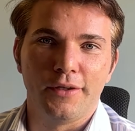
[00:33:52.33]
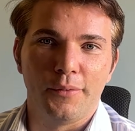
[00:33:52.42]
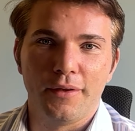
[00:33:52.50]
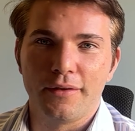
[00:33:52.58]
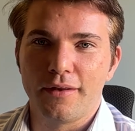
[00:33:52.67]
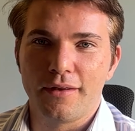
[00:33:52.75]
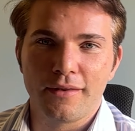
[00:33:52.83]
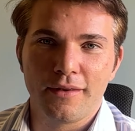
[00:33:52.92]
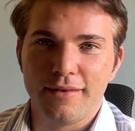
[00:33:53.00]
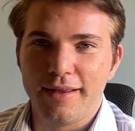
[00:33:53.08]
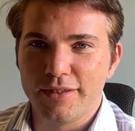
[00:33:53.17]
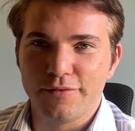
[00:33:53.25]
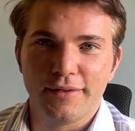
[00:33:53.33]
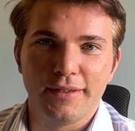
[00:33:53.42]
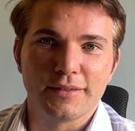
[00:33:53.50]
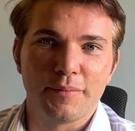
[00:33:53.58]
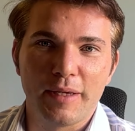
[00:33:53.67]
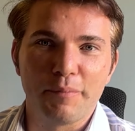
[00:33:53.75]
of less
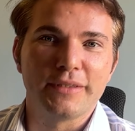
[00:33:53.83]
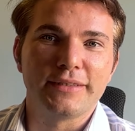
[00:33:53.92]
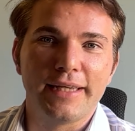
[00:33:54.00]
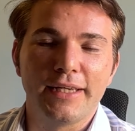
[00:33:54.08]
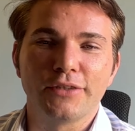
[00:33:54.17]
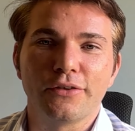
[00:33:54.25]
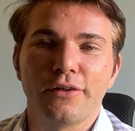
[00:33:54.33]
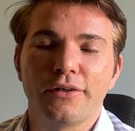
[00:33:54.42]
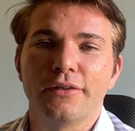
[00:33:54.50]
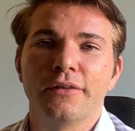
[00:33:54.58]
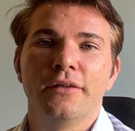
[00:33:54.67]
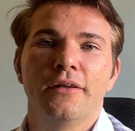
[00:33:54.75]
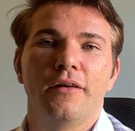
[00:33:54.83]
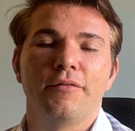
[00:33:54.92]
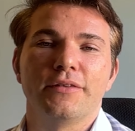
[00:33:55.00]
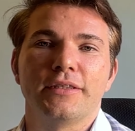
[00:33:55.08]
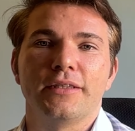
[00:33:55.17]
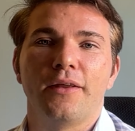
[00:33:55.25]
things to make mistakes on, and
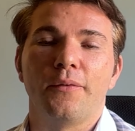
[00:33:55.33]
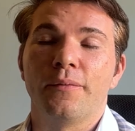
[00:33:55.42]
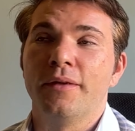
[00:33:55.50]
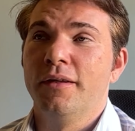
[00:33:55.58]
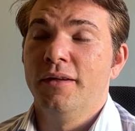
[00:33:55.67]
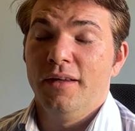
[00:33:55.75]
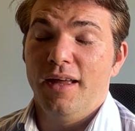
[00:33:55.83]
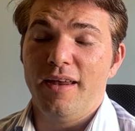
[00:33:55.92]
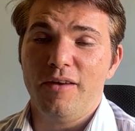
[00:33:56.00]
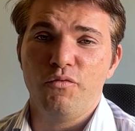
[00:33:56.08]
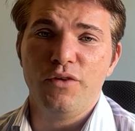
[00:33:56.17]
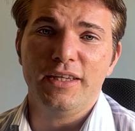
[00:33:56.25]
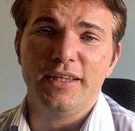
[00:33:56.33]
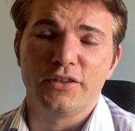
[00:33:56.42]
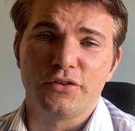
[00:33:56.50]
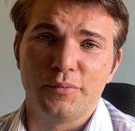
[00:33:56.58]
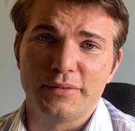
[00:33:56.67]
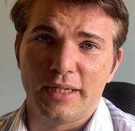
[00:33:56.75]
obviously and it really
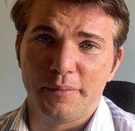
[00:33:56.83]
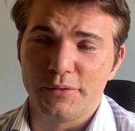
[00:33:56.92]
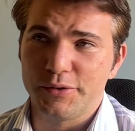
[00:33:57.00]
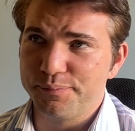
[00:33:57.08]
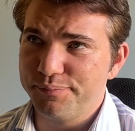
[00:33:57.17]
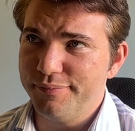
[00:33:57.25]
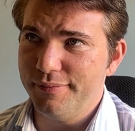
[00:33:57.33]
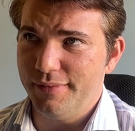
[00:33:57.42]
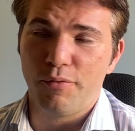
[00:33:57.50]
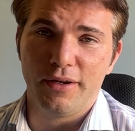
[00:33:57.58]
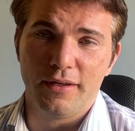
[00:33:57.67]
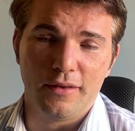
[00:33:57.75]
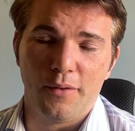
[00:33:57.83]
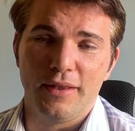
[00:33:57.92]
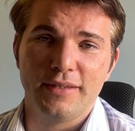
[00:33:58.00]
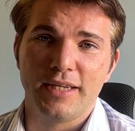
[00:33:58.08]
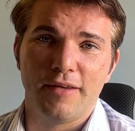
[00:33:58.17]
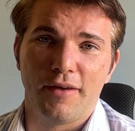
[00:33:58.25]
is sometimes by bringing,
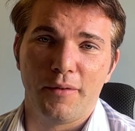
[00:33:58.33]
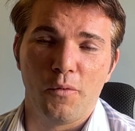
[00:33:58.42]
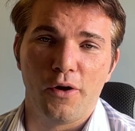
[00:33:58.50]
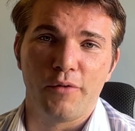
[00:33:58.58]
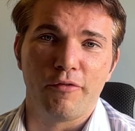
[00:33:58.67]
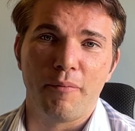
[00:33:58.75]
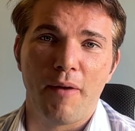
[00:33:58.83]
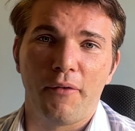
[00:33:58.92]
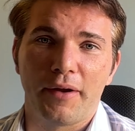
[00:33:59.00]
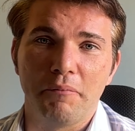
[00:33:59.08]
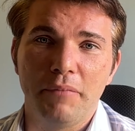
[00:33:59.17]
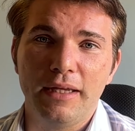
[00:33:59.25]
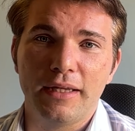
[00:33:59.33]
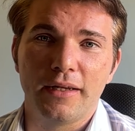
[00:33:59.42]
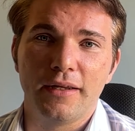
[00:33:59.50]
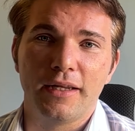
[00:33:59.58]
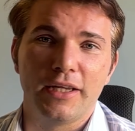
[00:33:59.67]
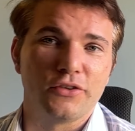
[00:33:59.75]
let's say if I work with an American
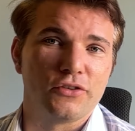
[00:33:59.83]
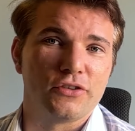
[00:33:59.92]
billionaire and